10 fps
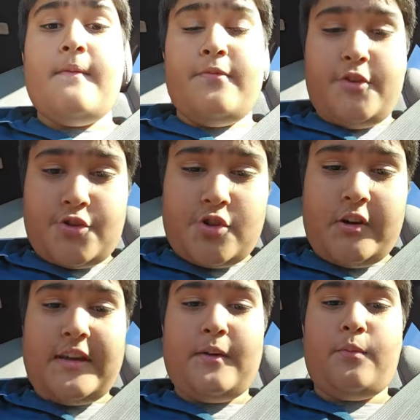The
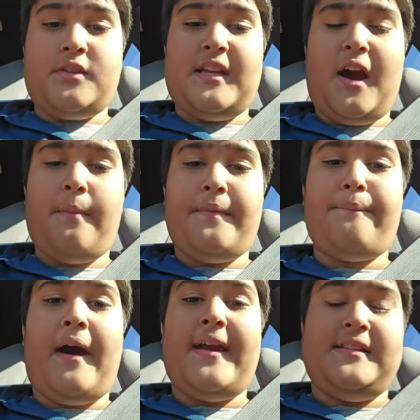tree was helped
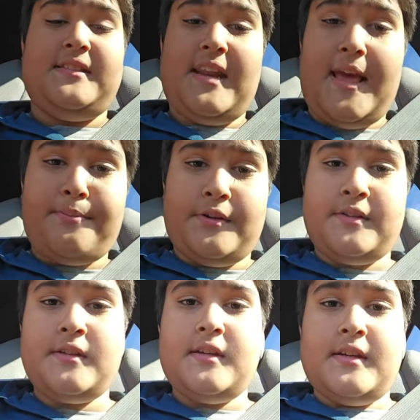by its
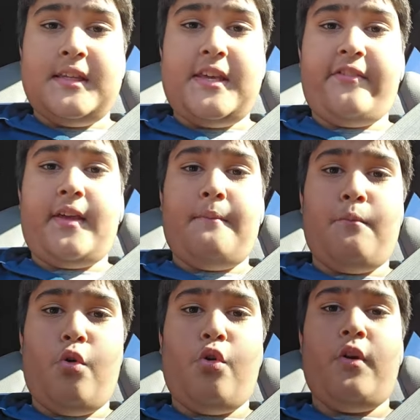neighbors, giving it
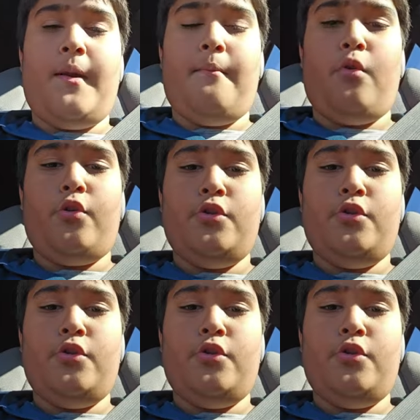more and more